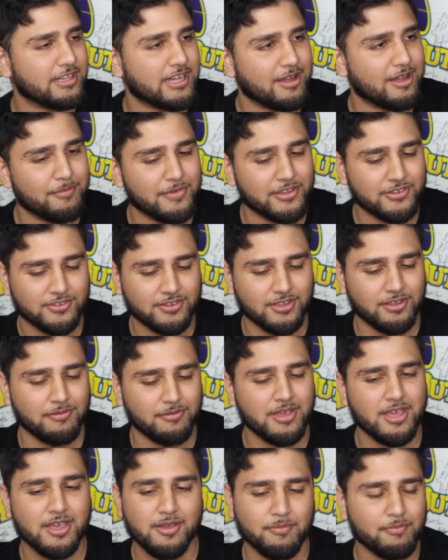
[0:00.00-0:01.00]
like I messed up
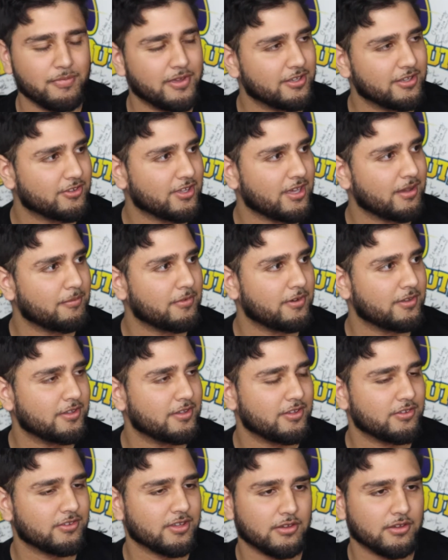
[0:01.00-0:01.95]
big time on this.